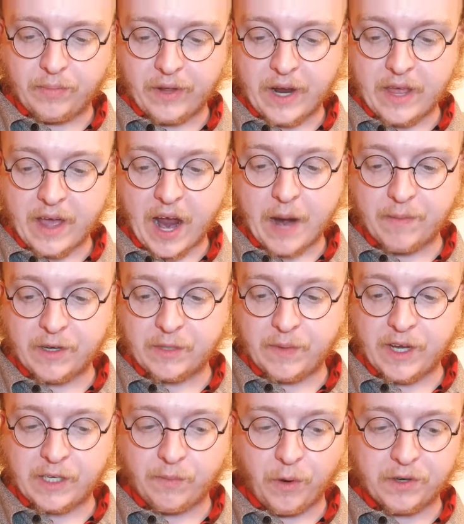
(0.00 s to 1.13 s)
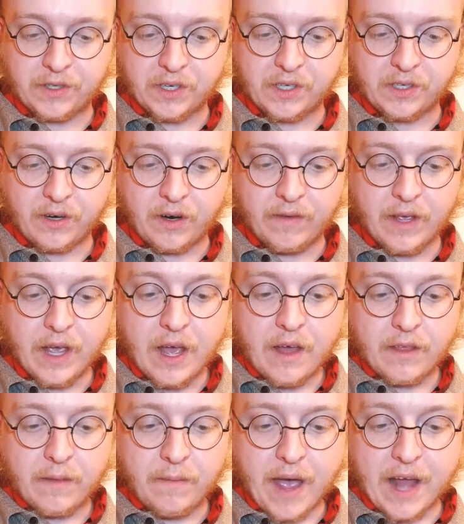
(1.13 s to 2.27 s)
to play in the hyperspace ports that served
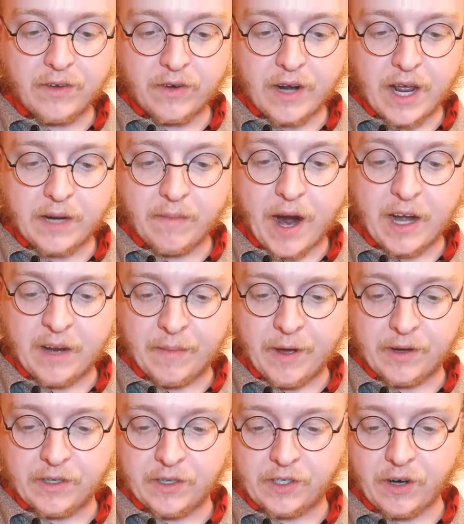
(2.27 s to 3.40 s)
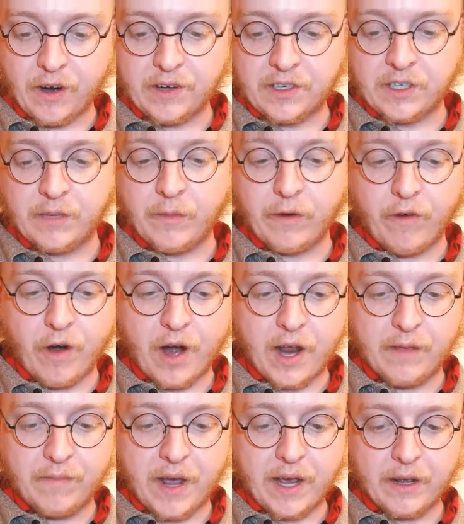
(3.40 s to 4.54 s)
the Madronite mining belts in the star system of
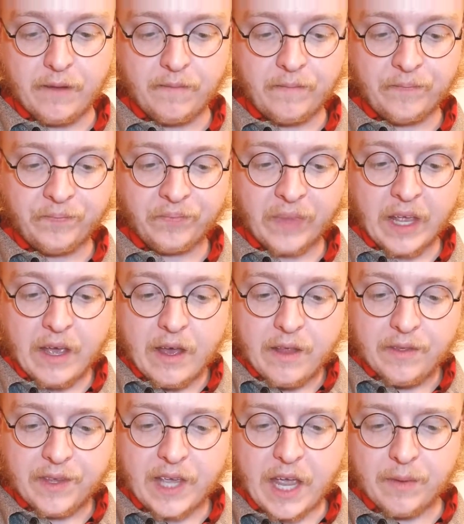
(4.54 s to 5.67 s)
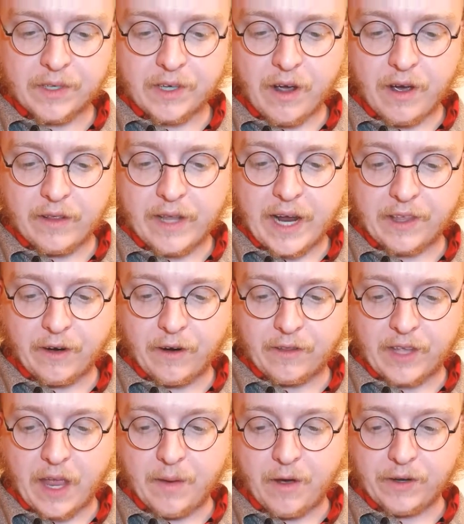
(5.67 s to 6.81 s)
Orion Beta. The game was not unlike the
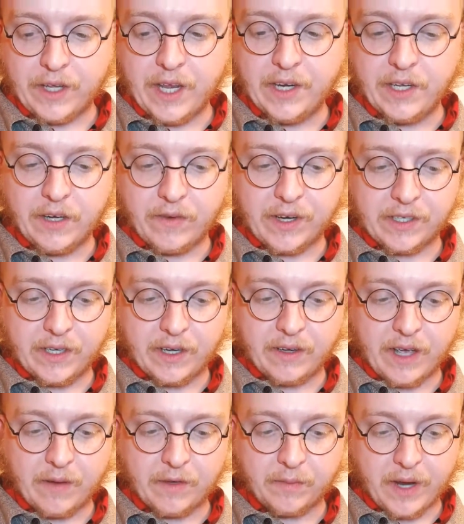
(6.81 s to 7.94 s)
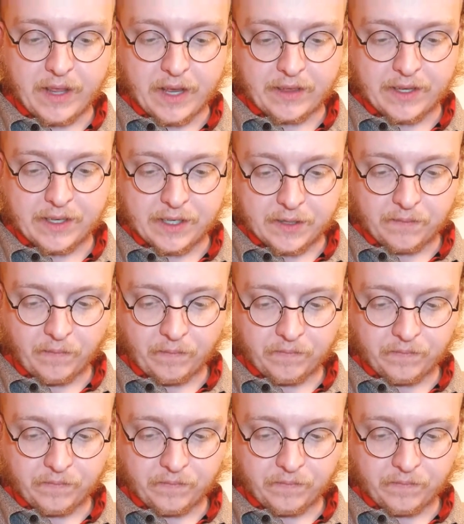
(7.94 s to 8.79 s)
Earth game called Indian Wrestling, and was played like this.